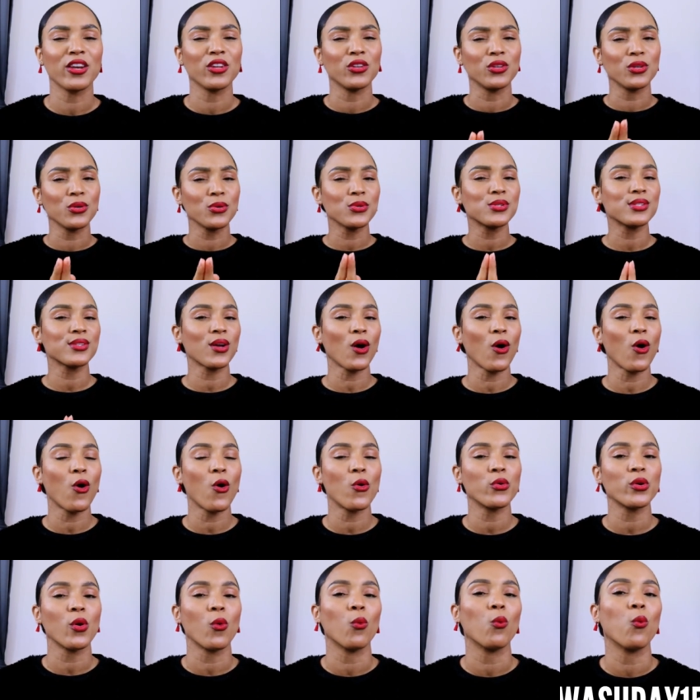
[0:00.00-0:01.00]
and use
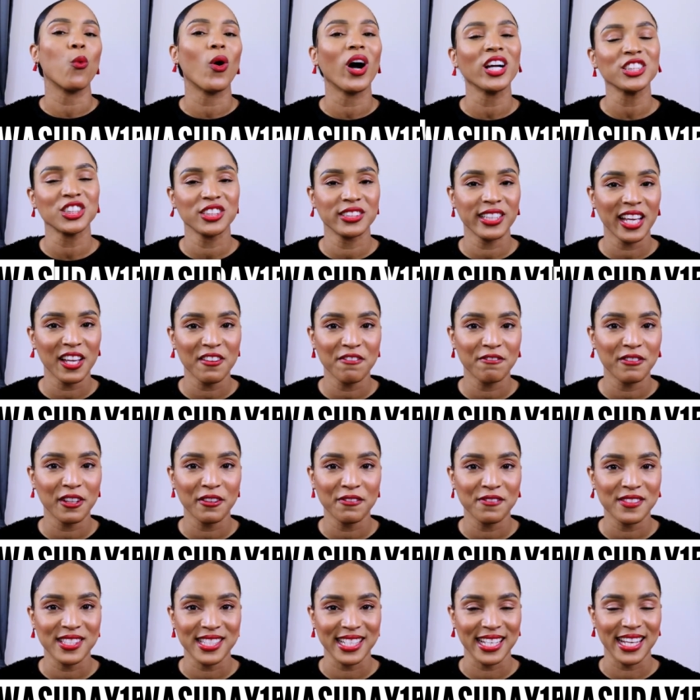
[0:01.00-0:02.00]
code
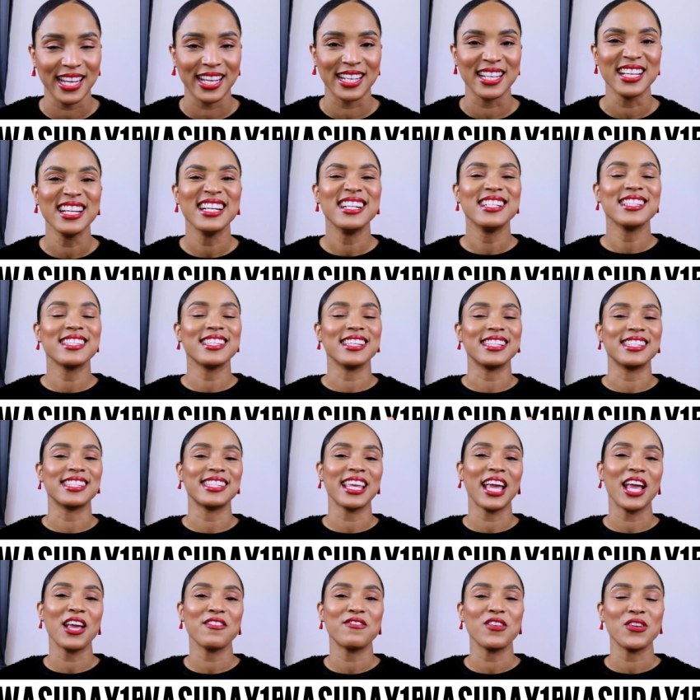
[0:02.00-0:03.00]
WASHDAY15 to
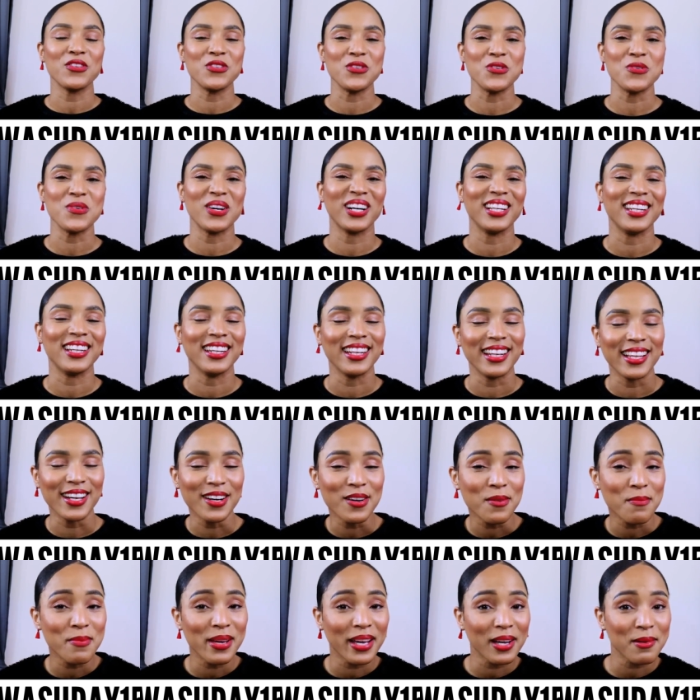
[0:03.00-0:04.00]
save you a
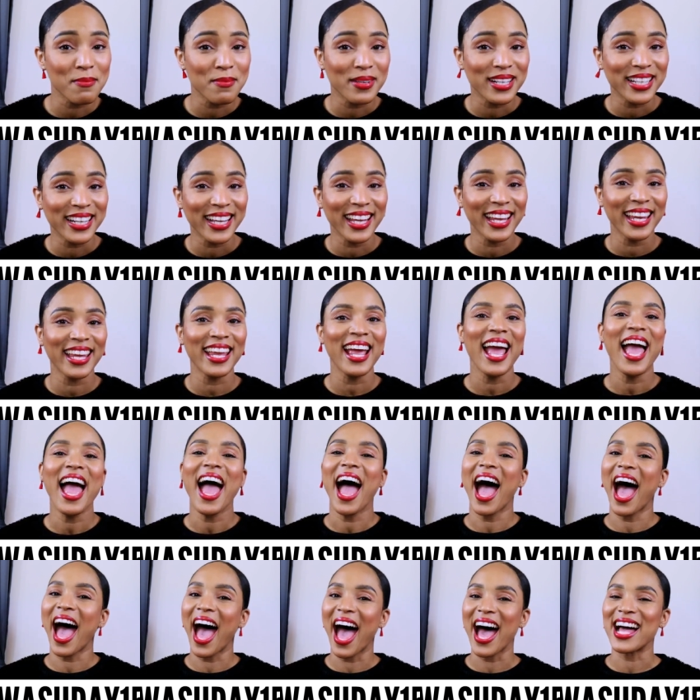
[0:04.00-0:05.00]
little bit of money
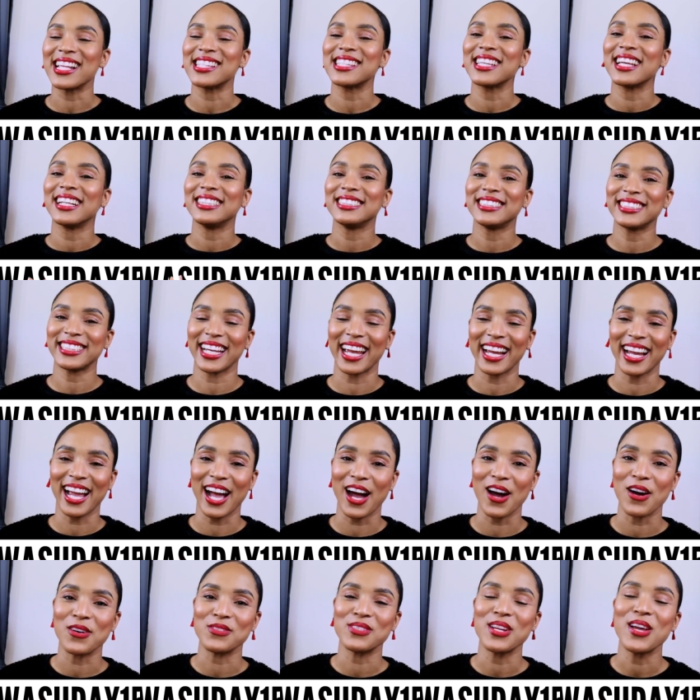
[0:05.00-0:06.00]
at
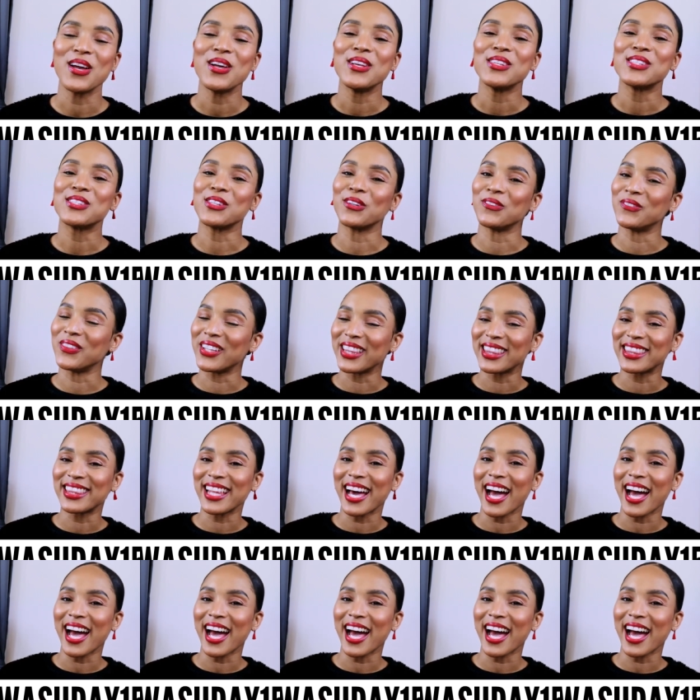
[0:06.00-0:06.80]
checkout. So with